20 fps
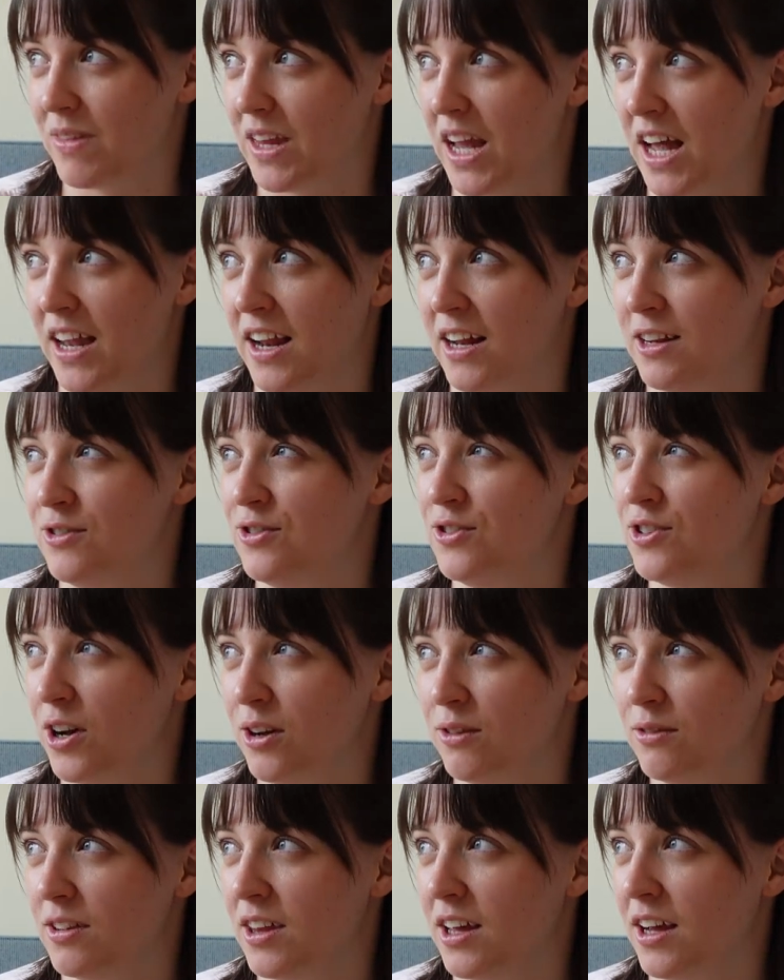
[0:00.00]
and I
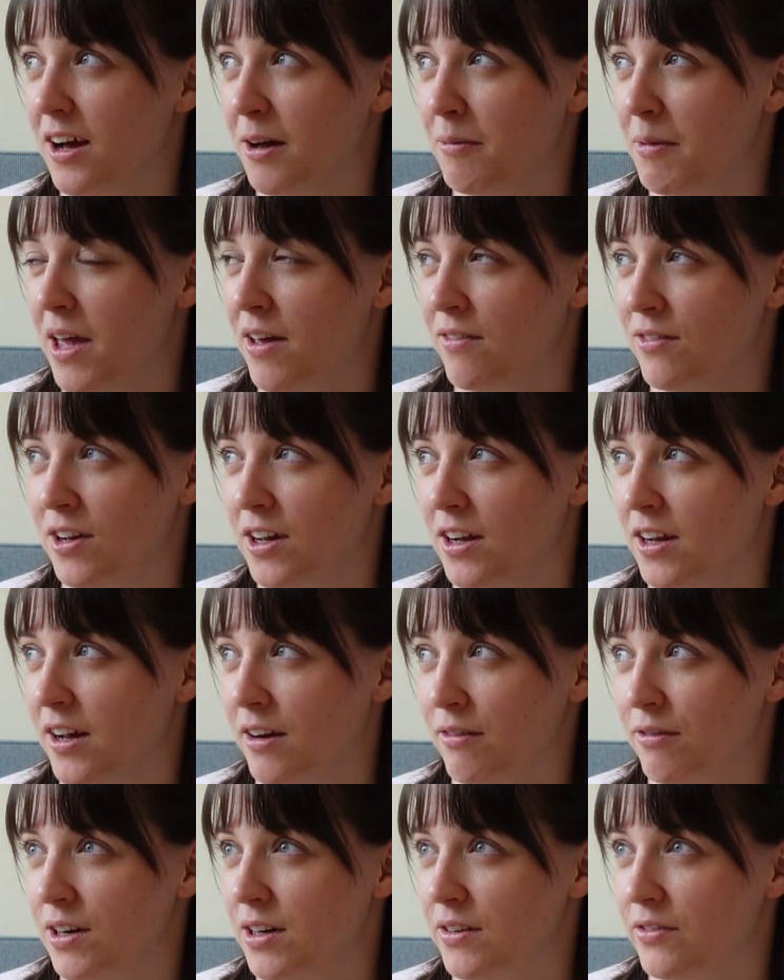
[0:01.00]
don't think I'm ever going to
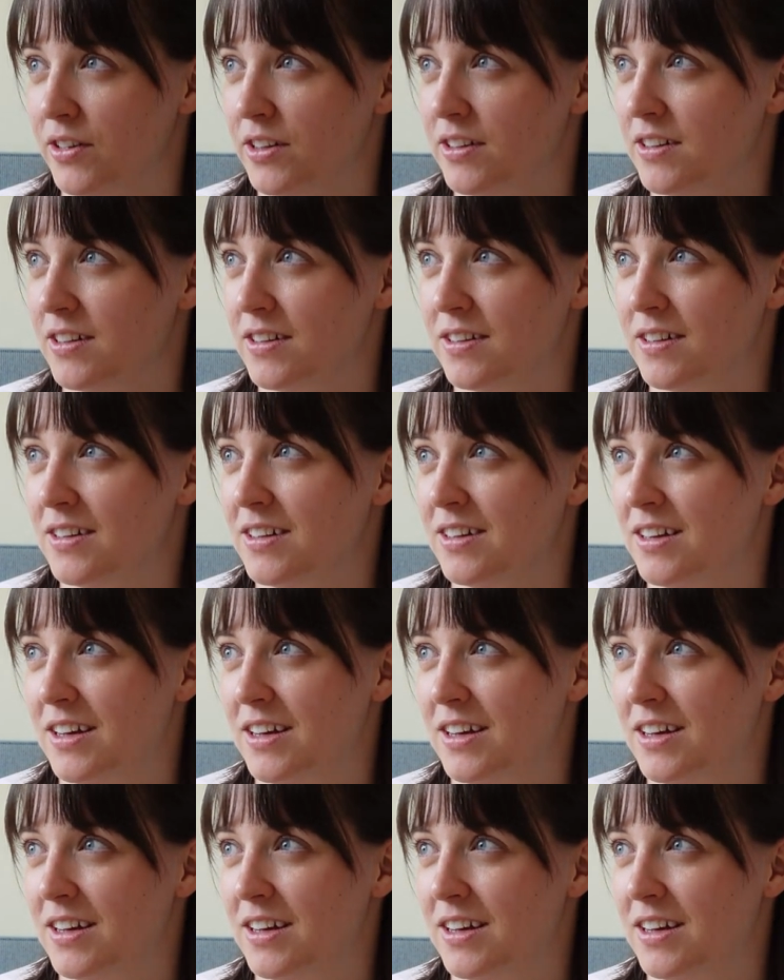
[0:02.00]
get rid of it.